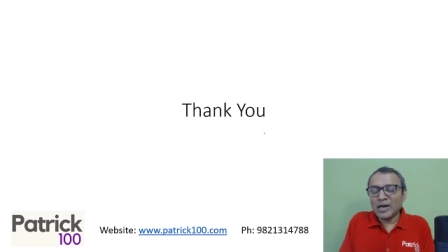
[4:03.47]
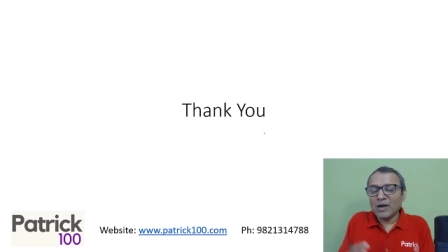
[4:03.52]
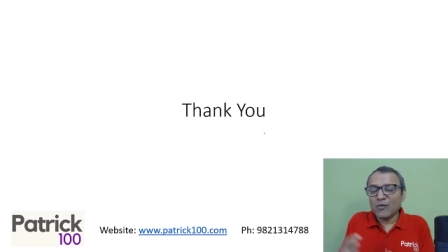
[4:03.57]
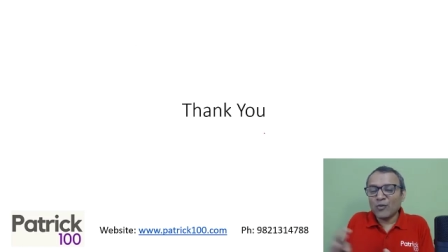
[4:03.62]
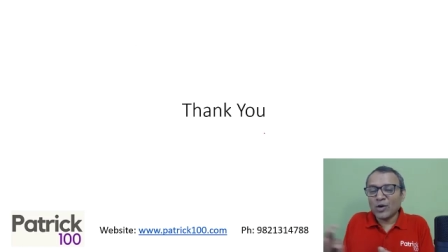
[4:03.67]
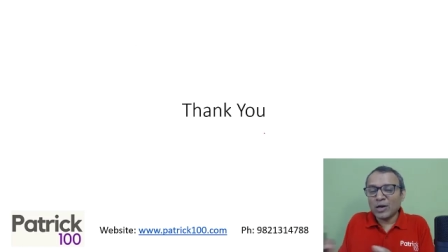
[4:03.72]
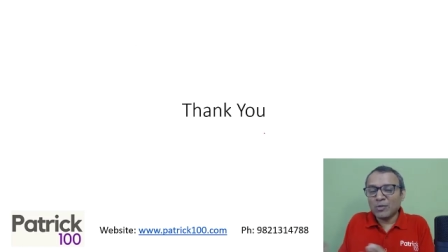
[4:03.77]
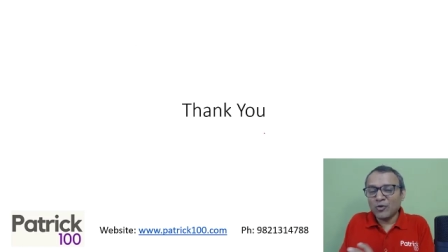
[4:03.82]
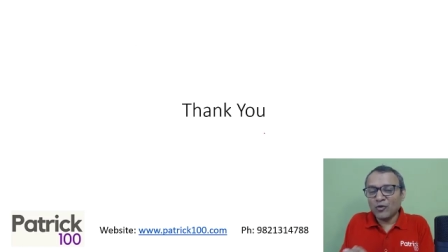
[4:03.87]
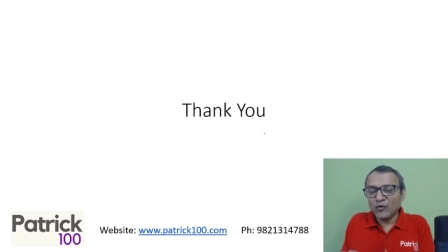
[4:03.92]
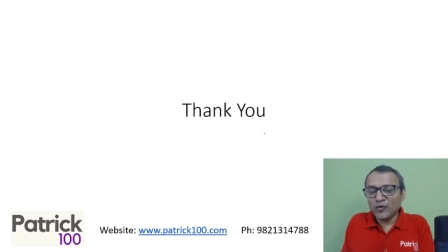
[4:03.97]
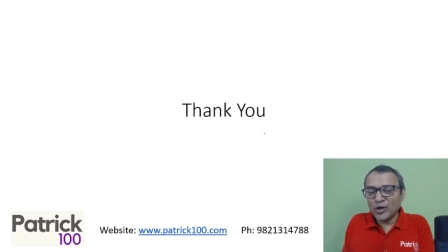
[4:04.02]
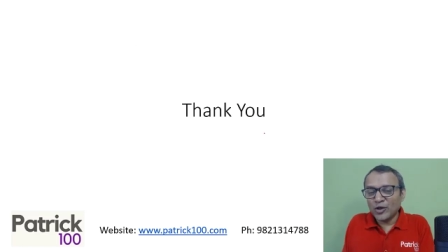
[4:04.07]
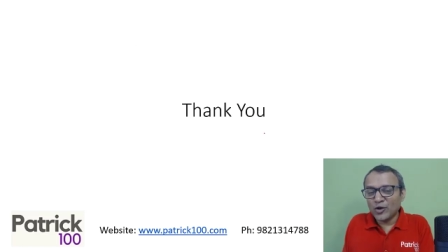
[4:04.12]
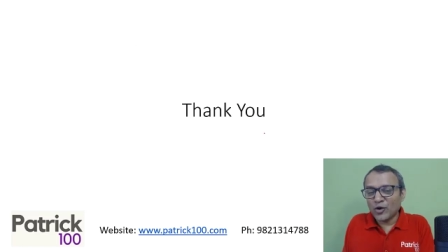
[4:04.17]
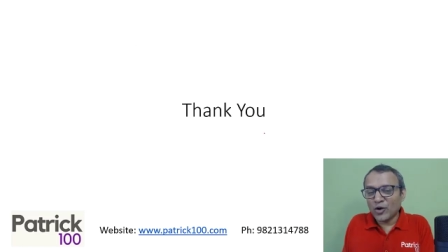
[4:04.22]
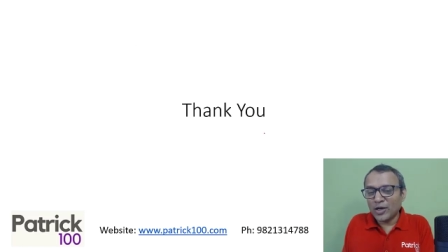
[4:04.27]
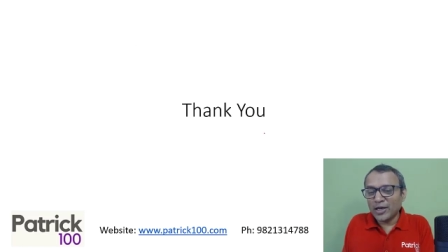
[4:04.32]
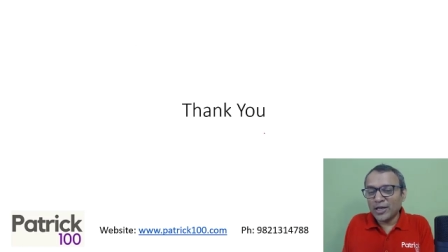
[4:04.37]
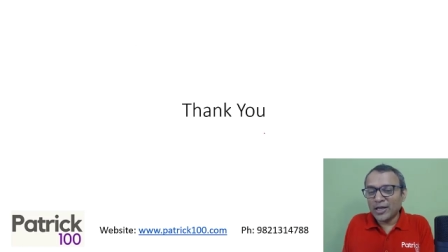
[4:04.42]
will have one more
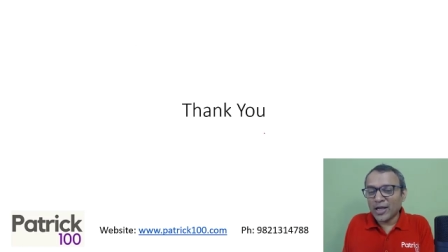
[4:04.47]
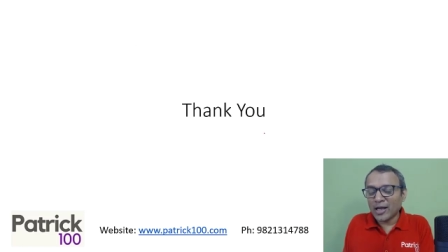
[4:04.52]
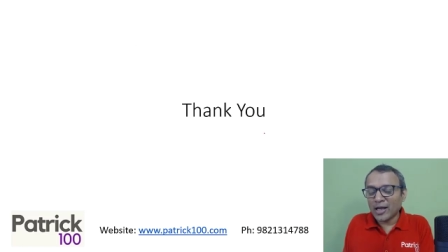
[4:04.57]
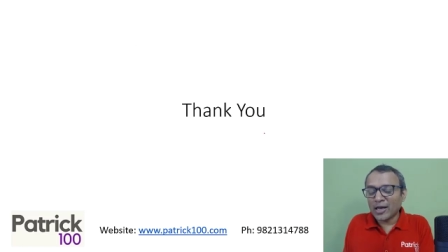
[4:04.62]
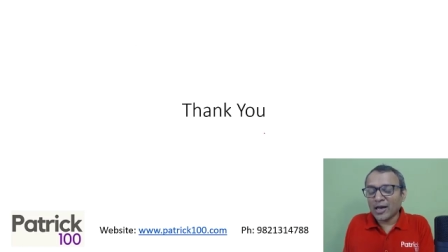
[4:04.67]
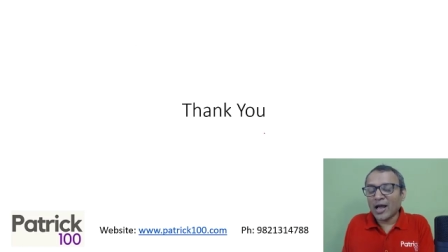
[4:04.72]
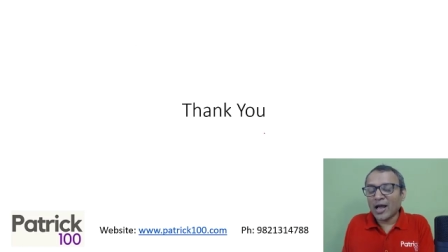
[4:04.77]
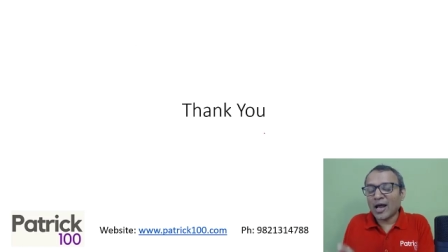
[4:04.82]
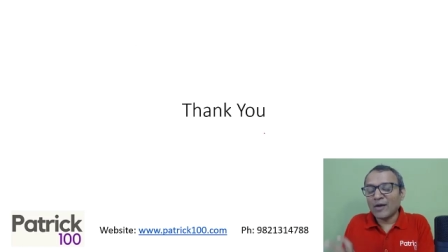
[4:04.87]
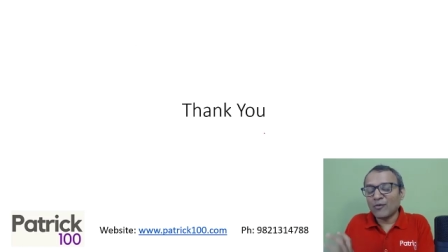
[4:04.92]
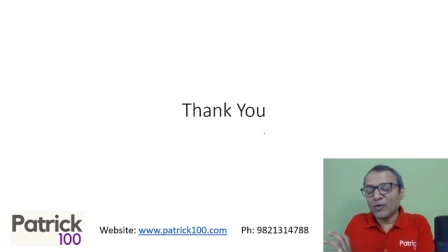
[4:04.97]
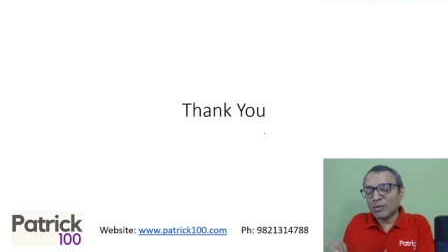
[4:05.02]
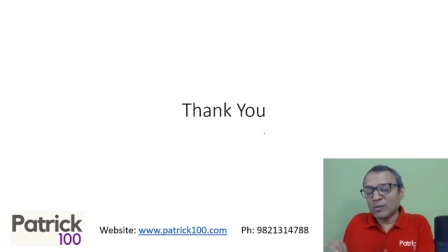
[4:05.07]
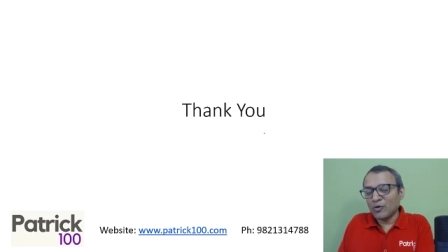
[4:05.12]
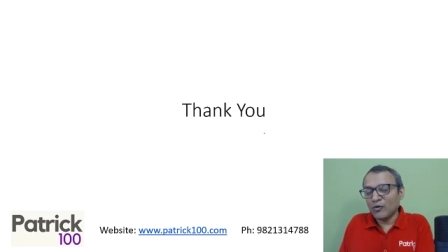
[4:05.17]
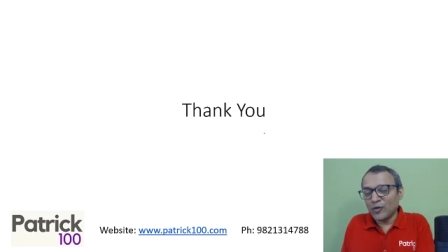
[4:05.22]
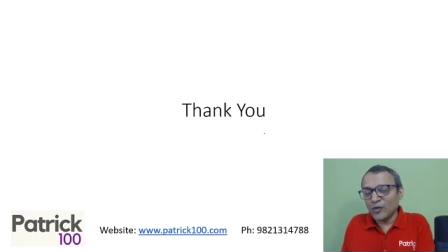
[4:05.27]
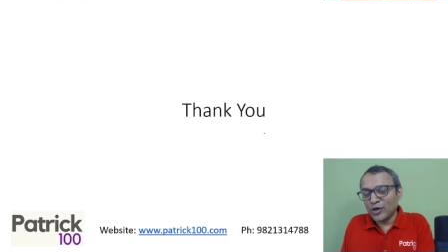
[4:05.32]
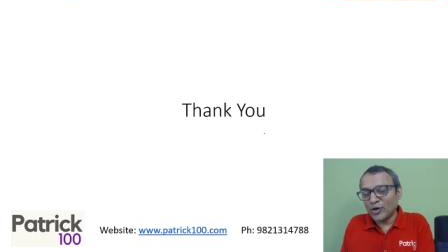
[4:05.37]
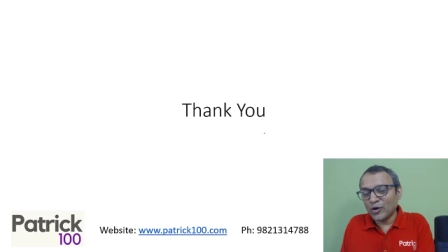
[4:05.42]
video on D I L R and one
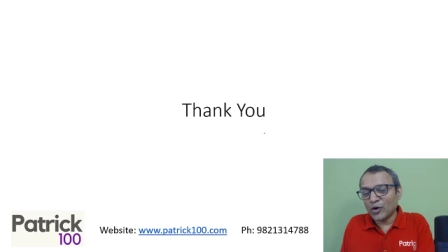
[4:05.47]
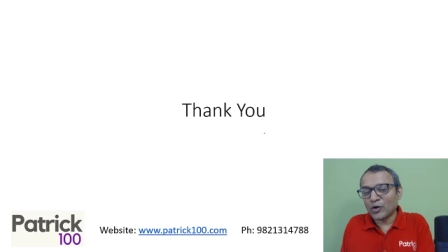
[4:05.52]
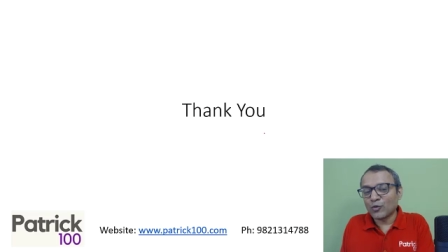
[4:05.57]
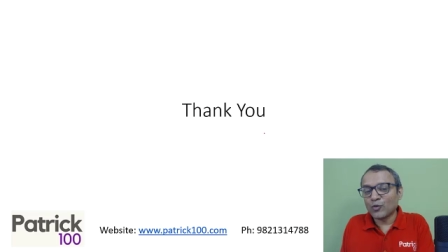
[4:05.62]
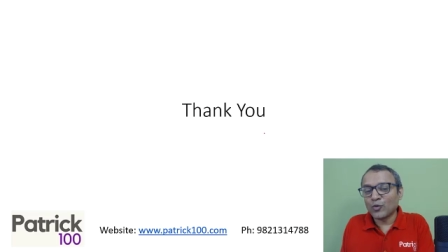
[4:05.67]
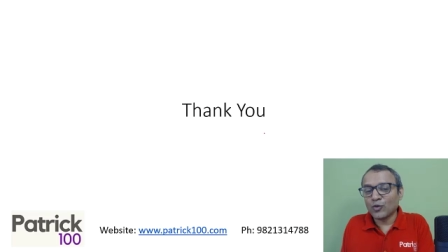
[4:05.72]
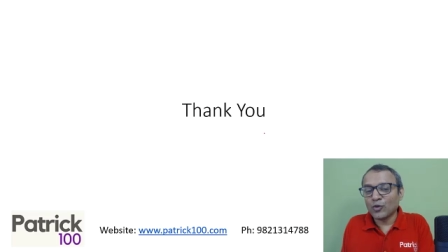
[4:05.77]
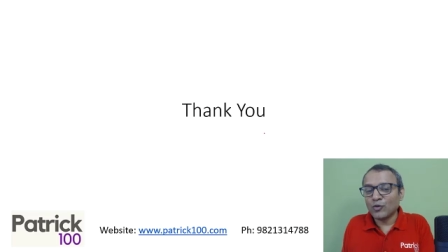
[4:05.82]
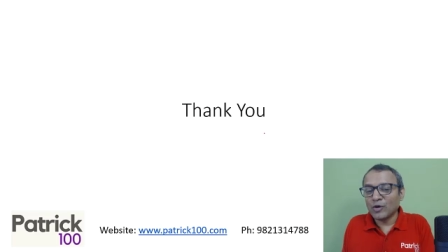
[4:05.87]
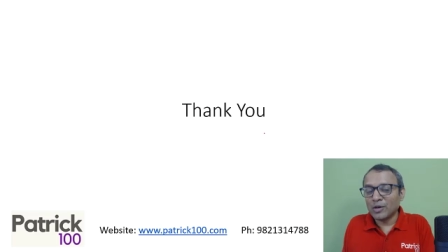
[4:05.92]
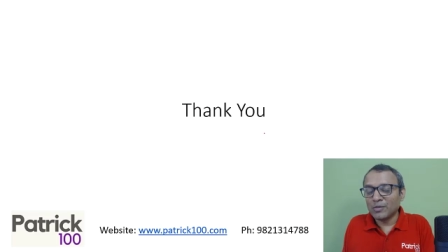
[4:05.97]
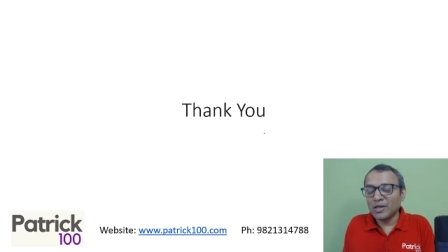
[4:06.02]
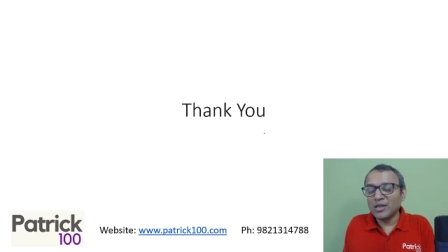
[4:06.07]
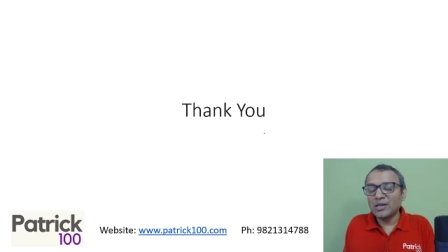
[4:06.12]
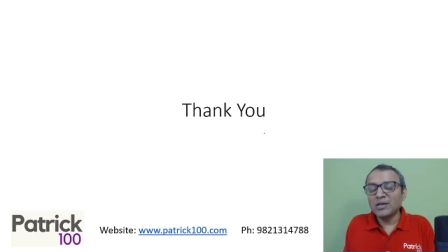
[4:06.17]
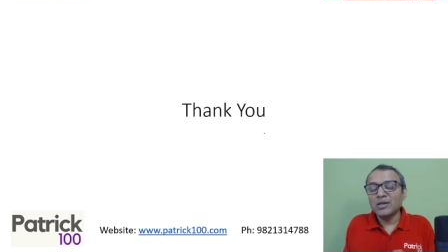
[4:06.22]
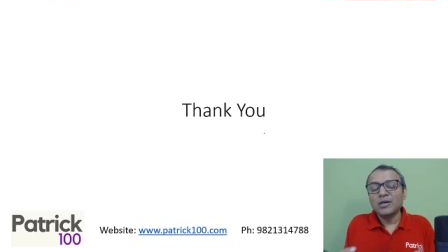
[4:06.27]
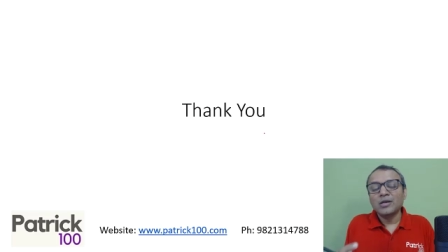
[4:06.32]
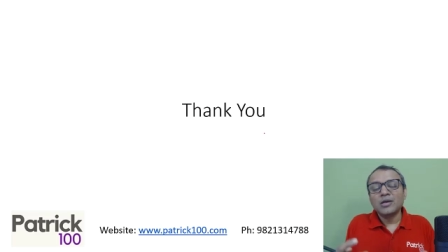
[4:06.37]
more video on verbal.